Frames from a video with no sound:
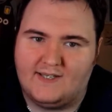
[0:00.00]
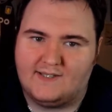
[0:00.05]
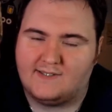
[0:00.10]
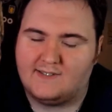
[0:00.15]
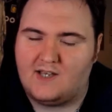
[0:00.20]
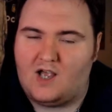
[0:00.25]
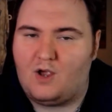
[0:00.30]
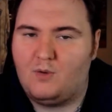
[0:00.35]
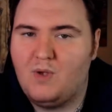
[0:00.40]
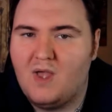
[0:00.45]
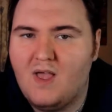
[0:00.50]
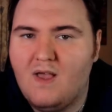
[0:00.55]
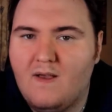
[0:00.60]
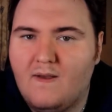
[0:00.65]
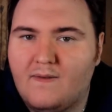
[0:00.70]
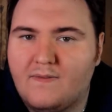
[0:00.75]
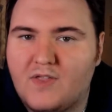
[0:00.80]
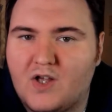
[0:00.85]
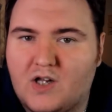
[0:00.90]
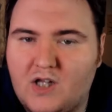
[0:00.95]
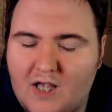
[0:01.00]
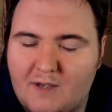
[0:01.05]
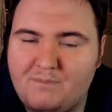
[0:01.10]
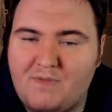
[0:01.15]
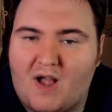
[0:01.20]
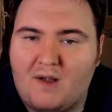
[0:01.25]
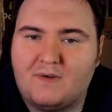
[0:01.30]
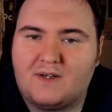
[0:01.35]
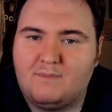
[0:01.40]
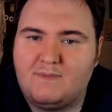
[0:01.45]
So the club that
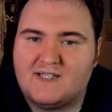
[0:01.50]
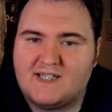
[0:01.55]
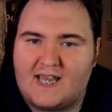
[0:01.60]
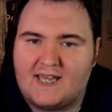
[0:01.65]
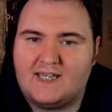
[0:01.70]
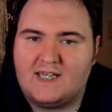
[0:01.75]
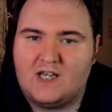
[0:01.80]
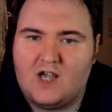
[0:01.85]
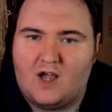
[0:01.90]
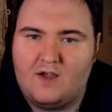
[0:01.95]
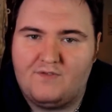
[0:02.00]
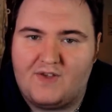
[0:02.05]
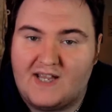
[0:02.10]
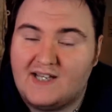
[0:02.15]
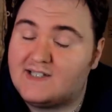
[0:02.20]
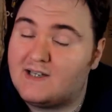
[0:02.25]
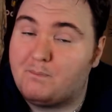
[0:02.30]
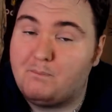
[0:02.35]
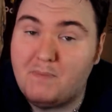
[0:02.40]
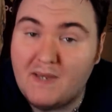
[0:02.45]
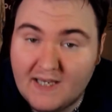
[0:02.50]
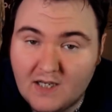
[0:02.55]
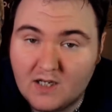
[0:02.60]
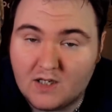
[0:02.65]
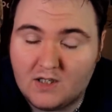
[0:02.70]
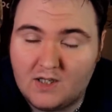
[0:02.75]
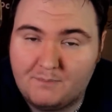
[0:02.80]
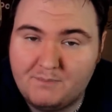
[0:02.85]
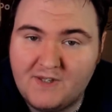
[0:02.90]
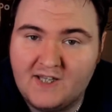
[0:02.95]
I'm going to be taking over, it's a bigger
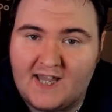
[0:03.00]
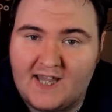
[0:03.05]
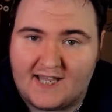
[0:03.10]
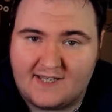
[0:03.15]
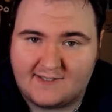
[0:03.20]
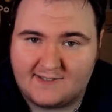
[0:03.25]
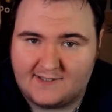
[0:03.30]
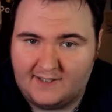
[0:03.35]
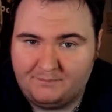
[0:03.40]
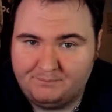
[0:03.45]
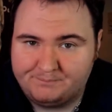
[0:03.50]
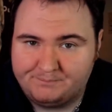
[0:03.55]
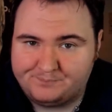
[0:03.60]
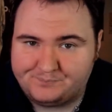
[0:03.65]
club than Leicester.